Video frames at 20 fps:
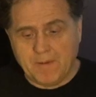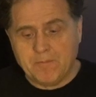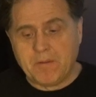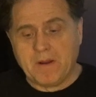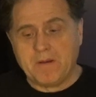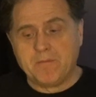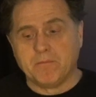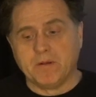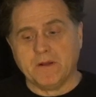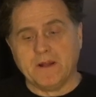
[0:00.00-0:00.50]

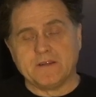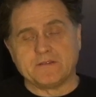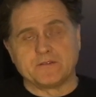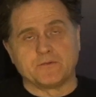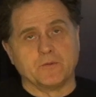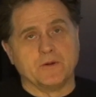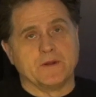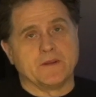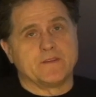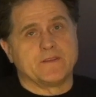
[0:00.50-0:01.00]
been
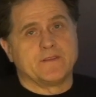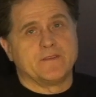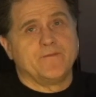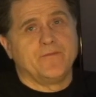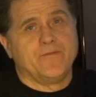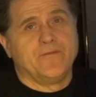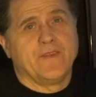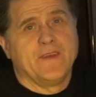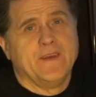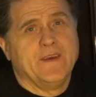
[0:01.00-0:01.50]
blessed with.
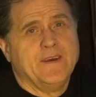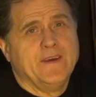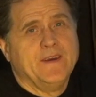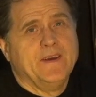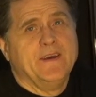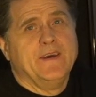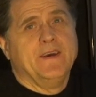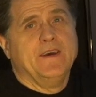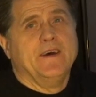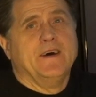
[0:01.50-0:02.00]

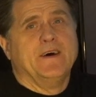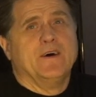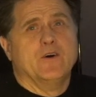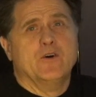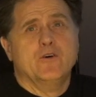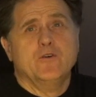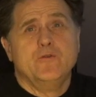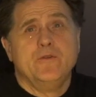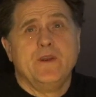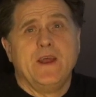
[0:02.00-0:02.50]

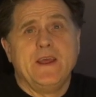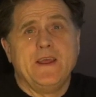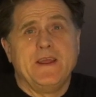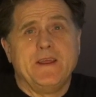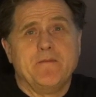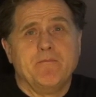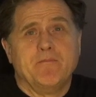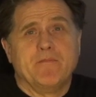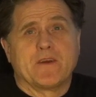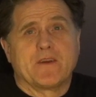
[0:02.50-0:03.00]
Who
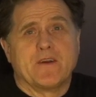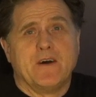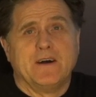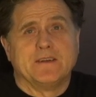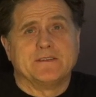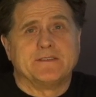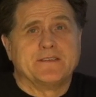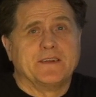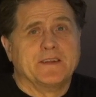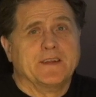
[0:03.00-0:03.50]
named the
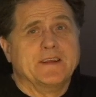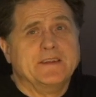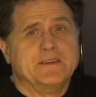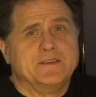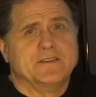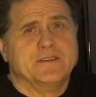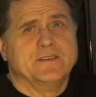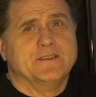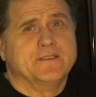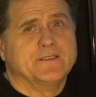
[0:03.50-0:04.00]

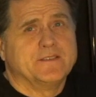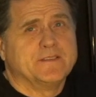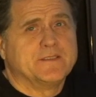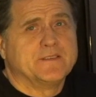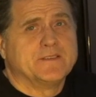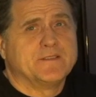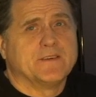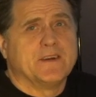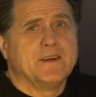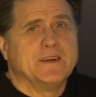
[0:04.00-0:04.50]
constellations,
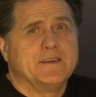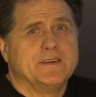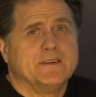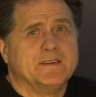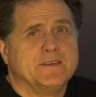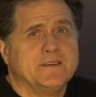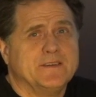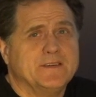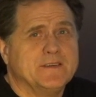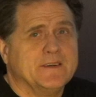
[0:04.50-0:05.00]
right?
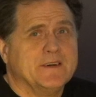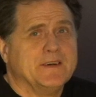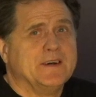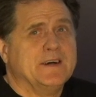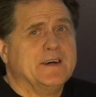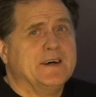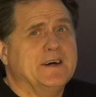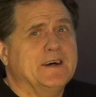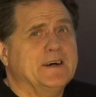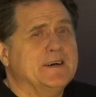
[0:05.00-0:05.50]

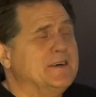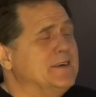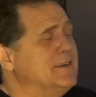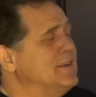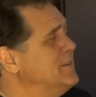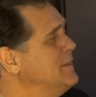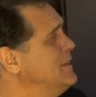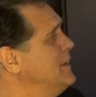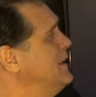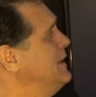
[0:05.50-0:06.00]

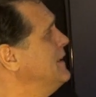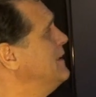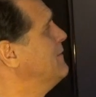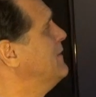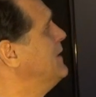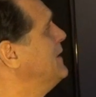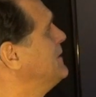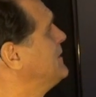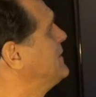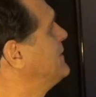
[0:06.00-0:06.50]

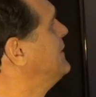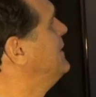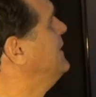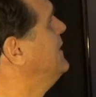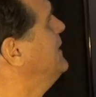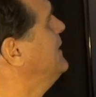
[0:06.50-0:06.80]
Anyways,